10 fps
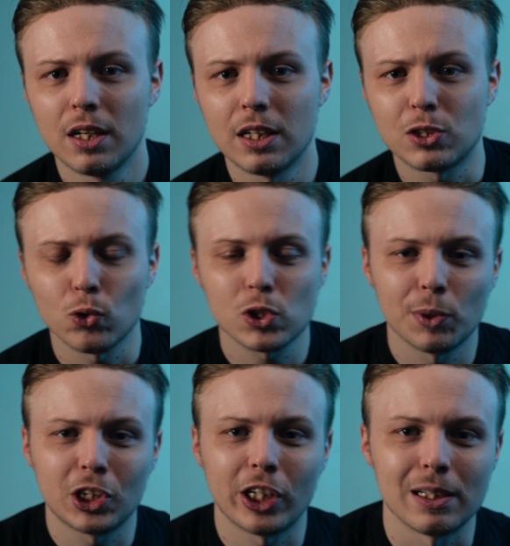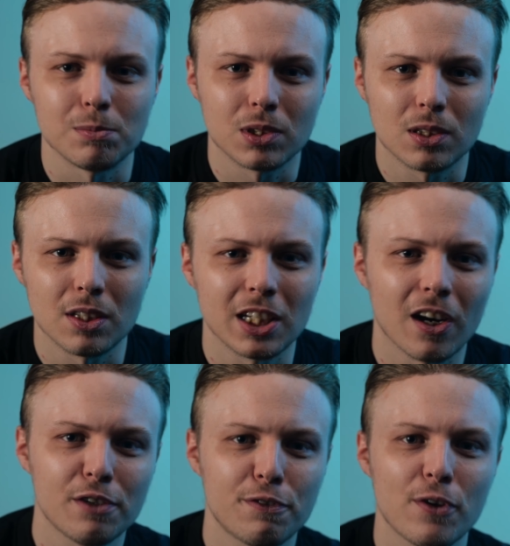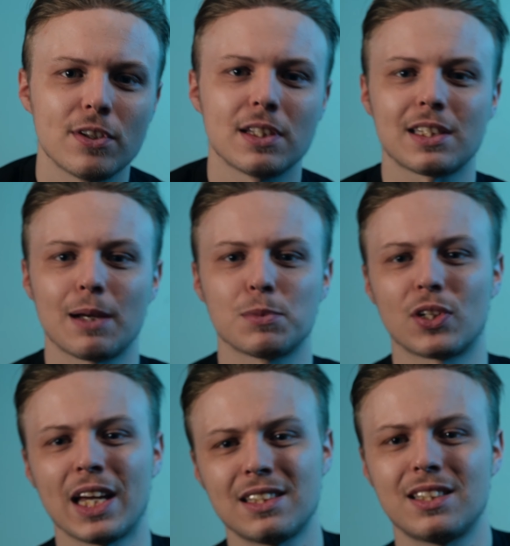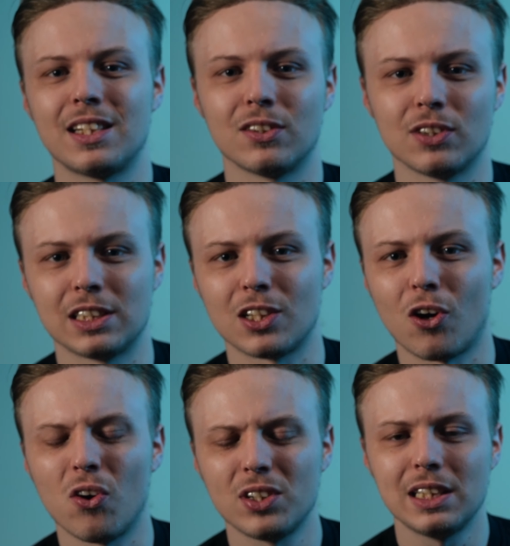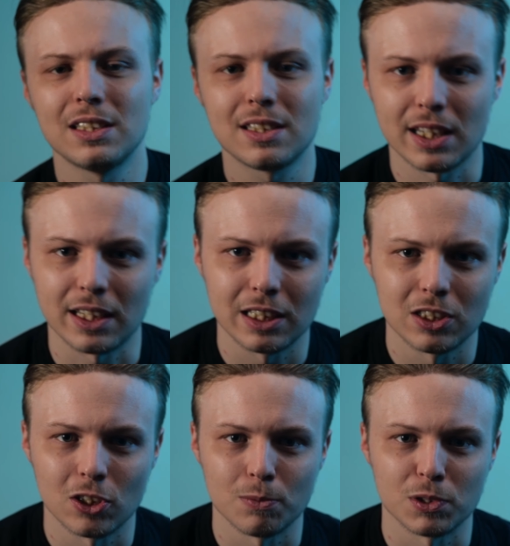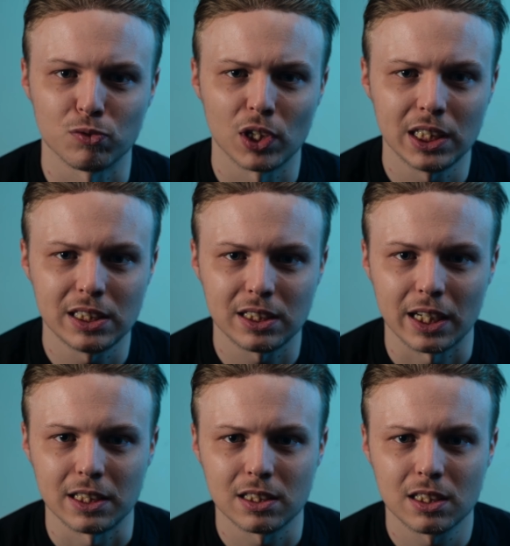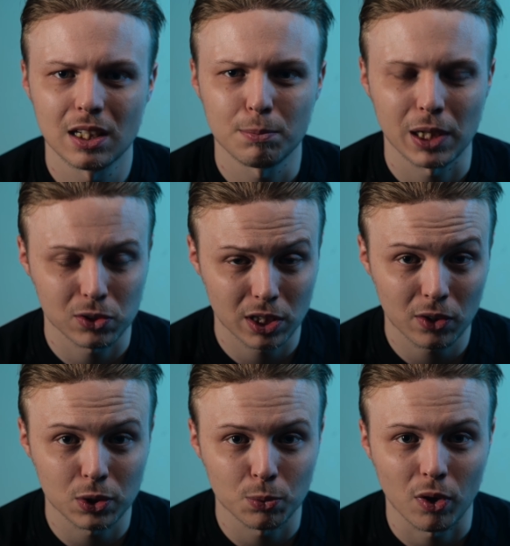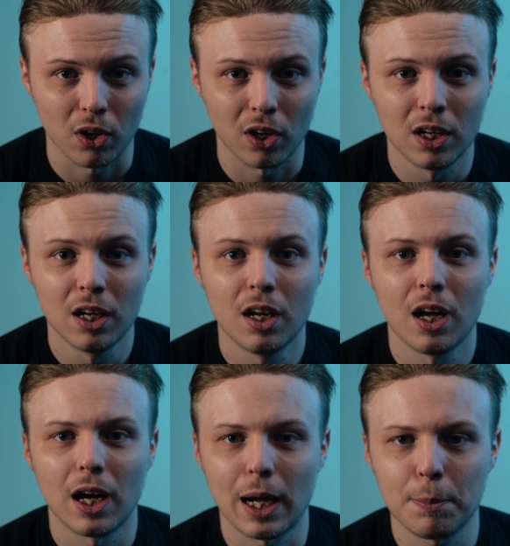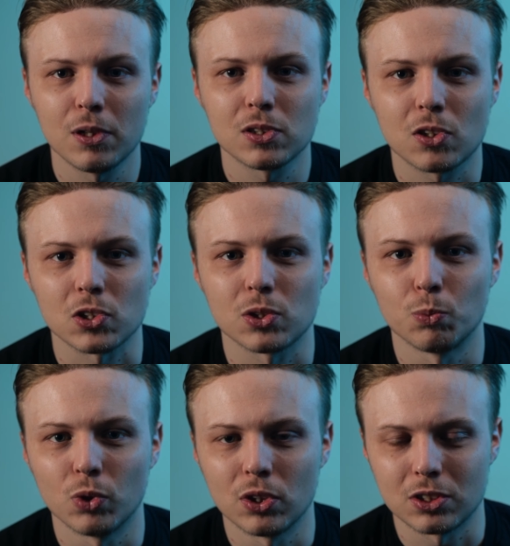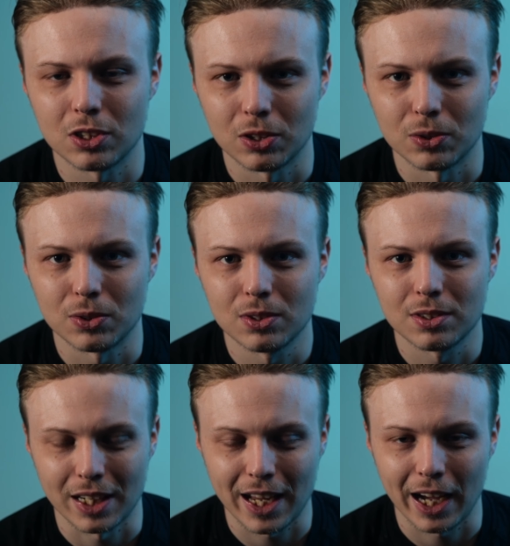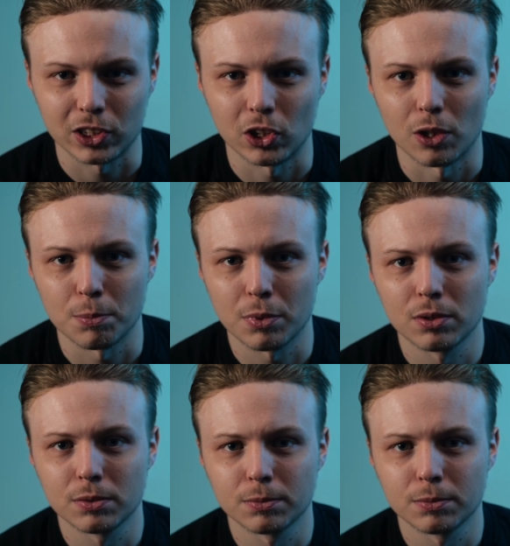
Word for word: It's also a shame that the iPhone and the Samsung S series aren't in sync in terms of release dates, but I'll tell you what, Apple has got some work to do to catch up.